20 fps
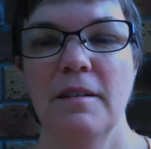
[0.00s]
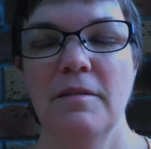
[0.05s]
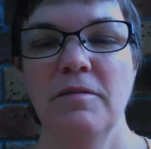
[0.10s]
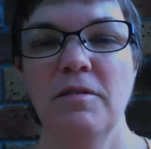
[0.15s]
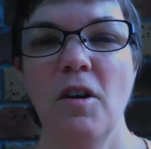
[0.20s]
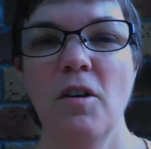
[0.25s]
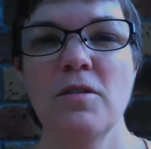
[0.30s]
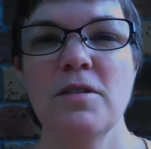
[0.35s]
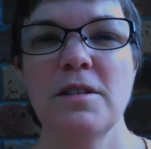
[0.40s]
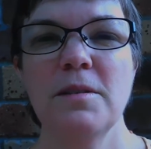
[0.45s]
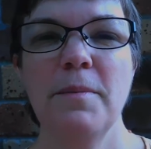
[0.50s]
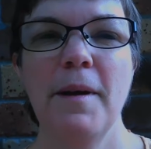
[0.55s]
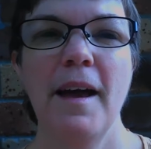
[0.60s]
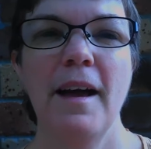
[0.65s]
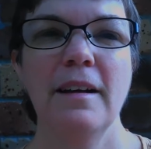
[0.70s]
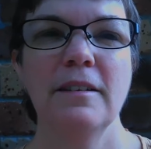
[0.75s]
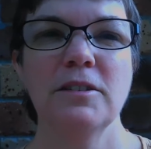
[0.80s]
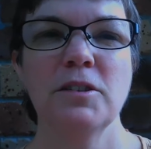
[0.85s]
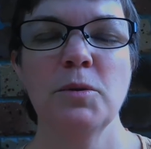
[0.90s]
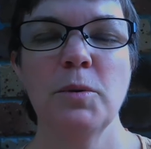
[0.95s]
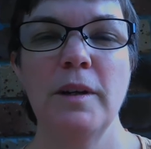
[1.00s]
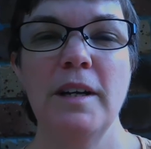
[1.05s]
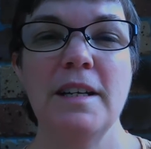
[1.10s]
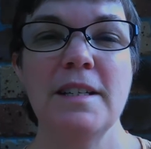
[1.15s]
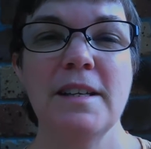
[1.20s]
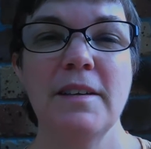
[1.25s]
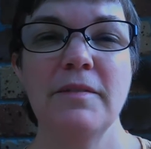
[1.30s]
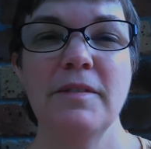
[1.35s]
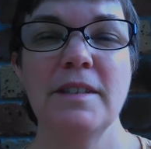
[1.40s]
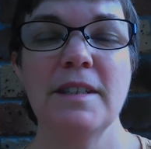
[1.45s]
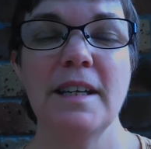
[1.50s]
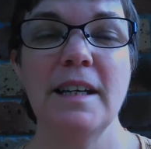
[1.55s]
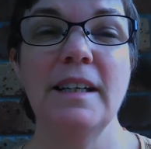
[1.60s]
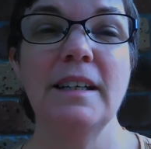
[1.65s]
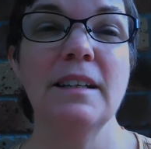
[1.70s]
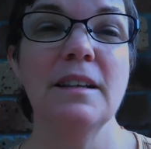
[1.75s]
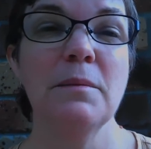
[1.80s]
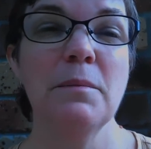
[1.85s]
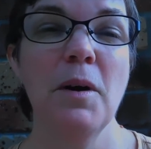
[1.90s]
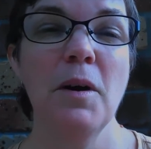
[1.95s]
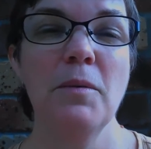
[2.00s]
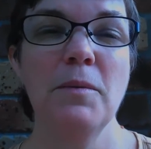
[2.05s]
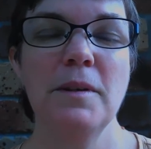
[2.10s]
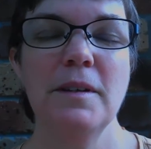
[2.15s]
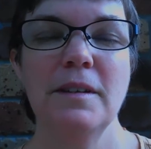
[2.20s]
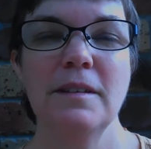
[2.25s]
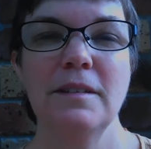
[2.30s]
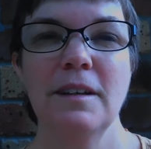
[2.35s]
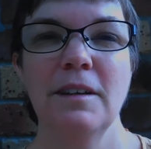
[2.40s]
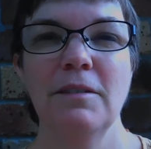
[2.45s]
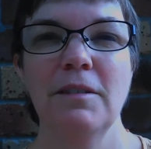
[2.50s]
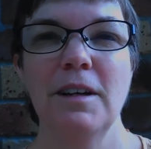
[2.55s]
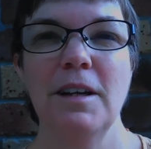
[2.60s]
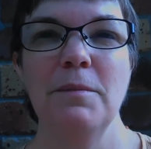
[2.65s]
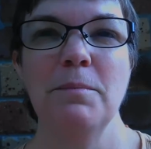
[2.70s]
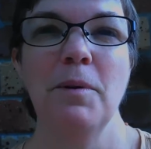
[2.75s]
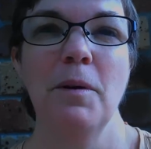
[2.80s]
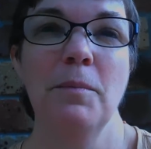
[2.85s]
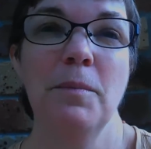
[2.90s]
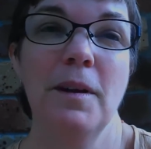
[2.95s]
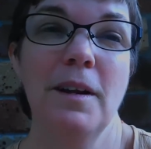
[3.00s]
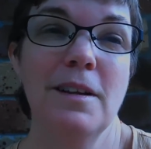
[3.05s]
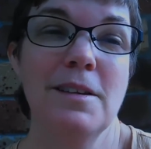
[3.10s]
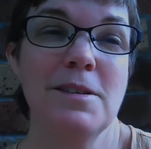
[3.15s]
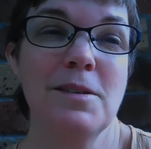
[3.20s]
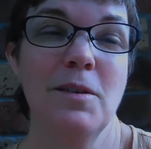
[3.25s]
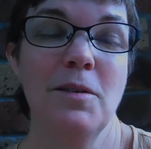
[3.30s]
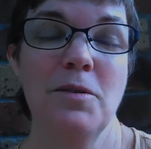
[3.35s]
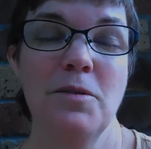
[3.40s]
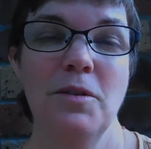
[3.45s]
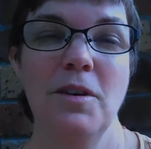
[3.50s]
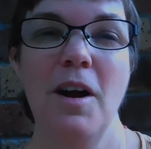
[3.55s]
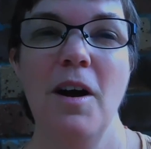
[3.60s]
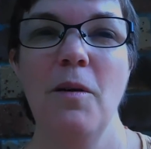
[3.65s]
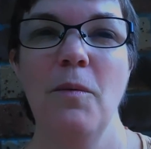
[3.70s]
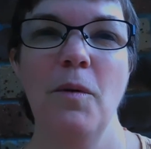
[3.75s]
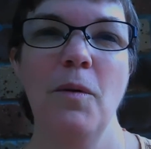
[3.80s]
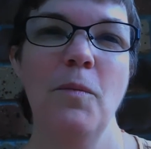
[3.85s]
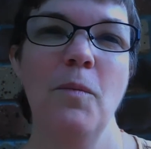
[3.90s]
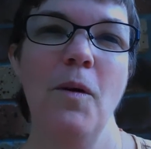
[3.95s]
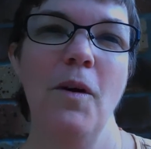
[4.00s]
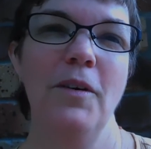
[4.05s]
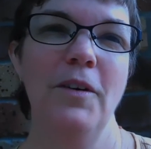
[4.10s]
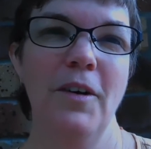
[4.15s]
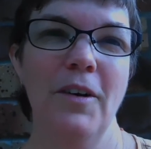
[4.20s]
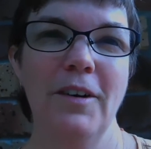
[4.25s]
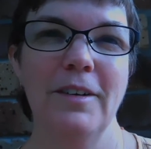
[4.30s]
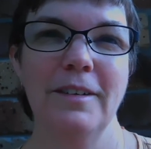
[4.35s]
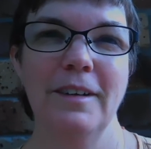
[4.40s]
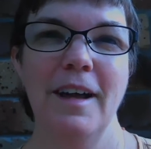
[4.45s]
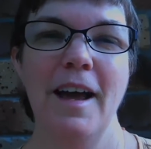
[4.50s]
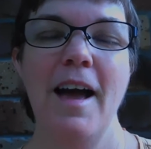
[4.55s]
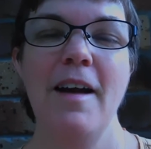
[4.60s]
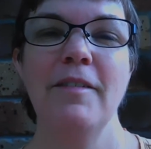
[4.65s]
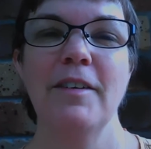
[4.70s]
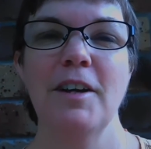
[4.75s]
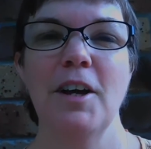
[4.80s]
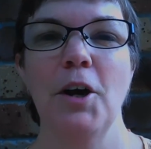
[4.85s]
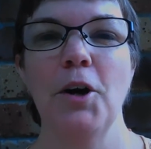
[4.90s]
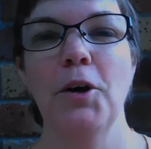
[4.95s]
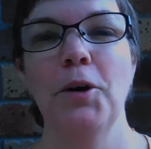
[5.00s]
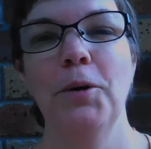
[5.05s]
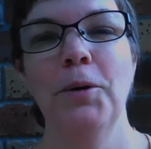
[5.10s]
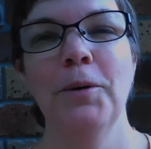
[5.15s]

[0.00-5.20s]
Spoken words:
vlogs about 2017 at the moment are really popular, so I thought, oh well, why not have a go.